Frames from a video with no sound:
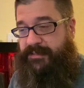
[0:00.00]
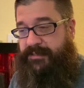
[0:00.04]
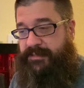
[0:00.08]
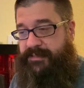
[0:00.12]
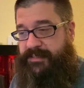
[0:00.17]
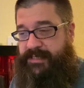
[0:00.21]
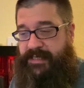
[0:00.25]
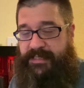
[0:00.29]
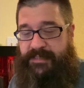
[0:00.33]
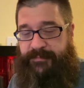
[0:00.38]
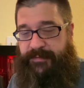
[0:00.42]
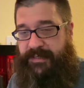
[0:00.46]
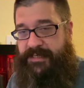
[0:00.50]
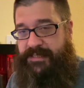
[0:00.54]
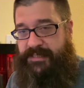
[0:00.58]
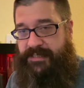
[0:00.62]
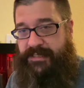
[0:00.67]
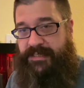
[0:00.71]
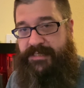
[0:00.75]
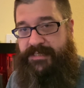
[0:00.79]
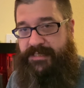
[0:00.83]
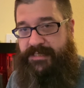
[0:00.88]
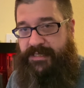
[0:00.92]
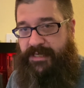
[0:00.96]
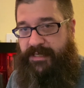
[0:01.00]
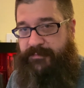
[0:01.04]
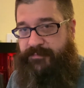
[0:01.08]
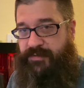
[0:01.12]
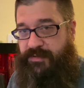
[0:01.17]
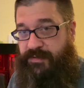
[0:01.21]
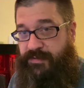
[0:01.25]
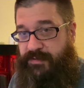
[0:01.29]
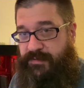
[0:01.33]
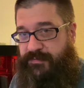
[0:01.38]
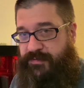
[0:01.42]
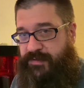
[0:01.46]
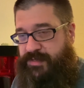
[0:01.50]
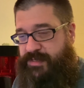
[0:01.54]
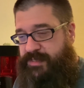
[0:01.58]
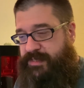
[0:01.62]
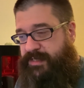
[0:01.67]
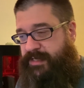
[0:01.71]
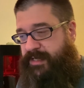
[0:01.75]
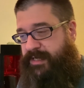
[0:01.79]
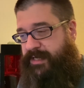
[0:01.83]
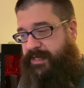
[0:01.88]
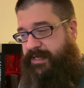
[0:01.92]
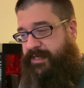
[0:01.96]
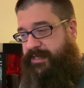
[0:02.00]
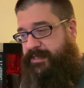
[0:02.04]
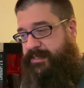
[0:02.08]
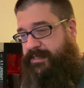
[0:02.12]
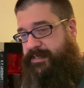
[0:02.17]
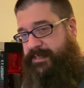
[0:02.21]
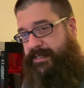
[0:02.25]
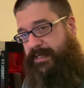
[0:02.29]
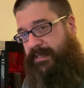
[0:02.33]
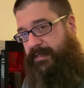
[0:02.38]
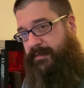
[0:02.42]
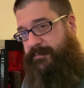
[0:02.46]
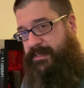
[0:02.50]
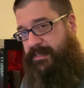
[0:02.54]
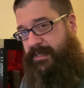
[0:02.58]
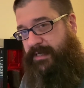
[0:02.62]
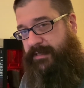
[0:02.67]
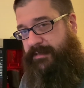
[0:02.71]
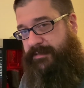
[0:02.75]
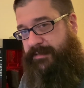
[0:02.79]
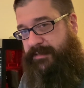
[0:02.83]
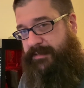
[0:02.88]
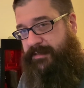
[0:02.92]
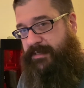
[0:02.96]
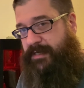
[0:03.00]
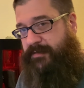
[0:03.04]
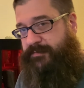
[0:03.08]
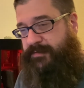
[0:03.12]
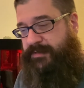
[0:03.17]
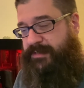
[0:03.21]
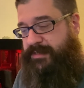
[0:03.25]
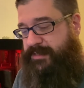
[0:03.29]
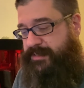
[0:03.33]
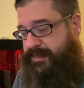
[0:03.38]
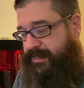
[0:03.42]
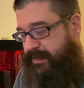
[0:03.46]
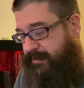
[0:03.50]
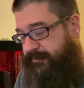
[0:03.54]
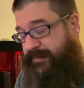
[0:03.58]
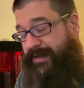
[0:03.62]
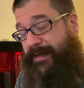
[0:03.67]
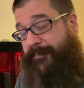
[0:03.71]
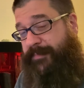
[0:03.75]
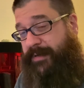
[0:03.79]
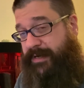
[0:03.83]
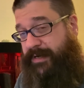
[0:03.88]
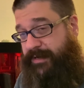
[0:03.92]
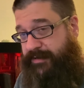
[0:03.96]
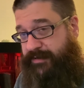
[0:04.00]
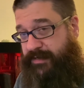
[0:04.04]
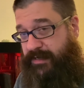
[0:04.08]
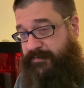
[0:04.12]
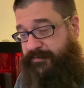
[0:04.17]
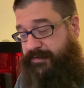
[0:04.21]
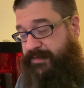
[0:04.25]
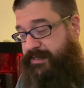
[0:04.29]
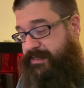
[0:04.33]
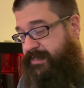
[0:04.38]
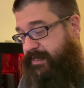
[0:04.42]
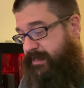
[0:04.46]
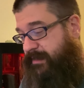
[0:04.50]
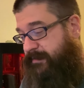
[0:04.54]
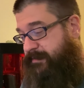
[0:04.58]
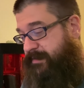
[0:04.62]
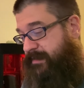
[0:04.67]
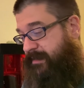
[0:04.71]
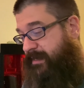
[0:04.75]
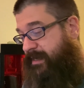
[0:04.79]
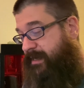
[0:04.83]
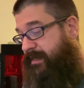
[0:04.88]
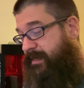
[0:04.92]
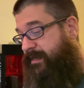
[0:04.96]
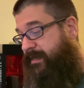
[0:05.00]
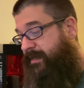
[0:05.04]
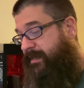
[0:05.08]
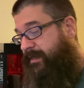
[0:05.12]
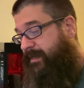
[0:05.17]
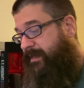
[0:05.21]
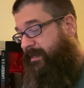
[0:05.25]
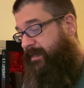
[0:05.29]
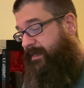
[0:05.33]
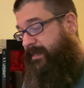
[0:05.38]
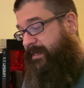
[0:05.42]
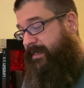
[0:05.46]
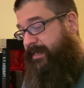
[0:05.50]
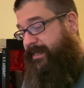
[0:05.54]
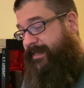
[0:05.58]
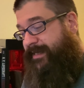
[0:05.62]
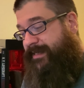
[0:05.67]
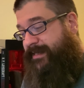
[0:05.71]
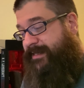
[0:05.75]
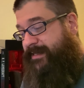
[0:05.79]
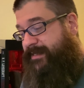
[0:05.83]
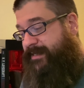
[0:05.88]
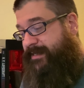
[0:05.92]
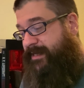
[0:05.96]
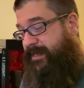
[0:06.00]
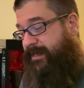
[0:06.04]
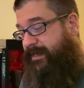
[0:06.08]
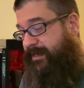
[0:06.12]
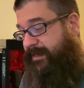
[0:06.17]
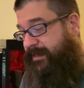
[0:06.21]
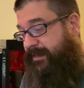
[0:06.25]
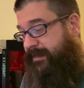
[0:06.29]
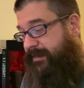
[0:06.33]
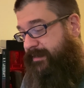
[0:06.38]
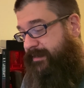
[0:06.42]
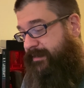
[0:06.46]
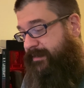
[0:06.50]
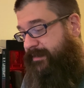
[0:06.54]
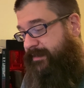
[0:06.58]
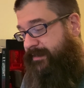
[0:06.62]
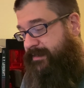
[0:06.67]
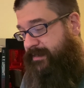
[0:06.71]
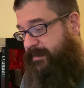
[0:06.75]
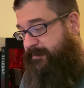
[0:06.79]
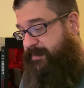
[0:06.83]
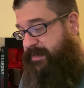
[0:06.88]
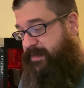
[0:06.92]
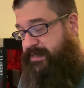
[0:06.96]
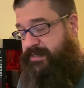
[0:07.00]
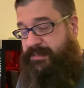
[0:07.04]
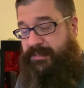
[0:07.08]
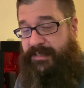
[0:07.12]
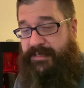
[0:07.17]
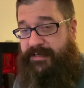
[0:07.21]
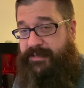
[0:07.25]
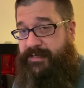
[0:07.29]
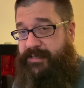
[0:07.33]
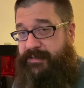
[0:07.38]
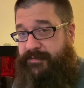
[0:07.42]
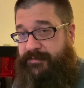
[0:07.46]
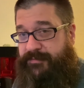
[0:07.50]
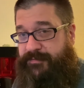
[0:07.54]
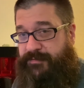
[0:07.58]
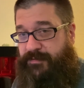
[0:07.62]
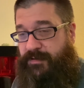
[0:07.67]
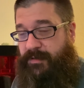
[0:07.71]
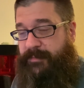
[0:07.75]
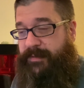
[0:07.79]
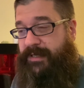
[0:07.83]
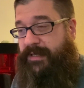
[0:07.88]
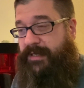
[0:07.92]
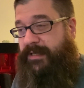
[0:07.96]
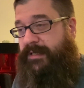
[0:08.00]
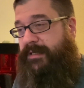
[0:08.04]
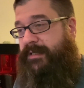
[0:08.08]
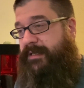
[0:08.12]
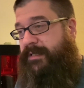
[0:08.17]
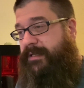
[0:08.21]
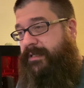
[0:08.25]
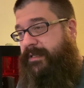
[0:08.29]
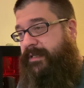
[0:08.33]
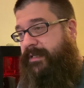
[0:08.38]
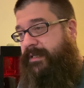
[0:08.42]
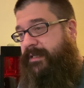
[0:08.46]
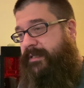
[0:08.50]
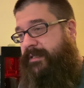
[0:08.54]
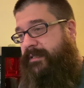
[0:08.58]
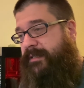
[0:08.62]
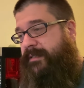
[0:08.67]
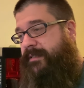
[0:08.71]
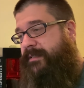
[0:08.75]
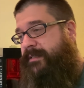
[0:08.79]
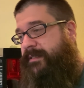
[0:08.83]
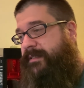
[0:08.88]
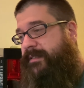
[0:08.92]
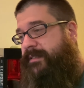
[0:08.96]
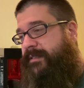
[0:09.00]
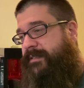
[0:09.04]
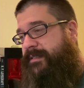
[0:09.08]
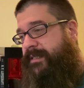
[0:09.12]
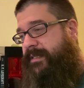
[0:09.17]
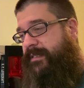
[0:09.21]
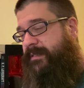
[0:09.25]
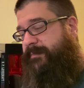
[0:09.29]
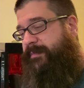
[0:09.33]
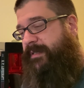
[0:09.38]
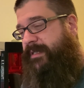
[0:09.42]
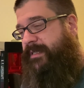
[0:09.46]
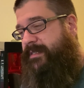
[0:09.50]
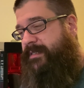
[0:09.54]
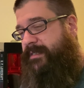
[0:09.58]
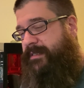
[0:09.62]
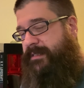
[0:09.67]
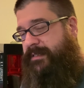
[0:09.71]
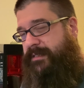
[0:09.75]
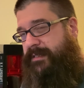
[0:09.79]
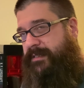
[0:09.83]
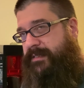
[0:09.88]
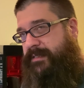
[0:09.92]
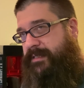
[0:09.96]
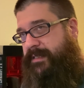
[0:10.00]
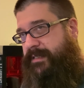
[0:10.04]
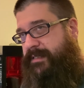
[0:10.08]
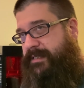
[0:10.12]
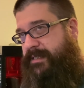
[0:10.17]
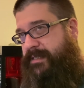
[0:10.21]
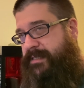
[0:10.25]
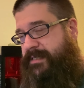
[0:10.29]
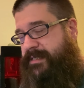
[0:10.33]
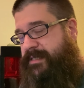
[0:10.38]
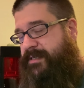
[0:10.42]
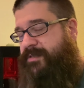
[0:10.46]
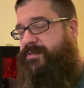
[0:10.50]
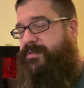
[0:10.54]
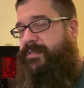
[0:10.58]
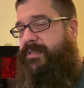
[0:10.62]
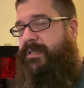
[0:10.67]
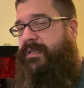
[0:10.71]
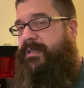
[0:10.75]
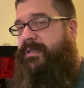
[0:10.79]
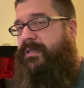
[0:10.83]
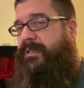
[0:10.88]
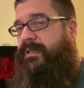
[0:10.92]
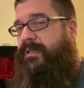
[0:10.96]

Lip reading: takes place in the same universe as Salem's Lot, the novel, the vampire novel Salem's Lot. It's an epistolary format, and it takes place in the 19th century,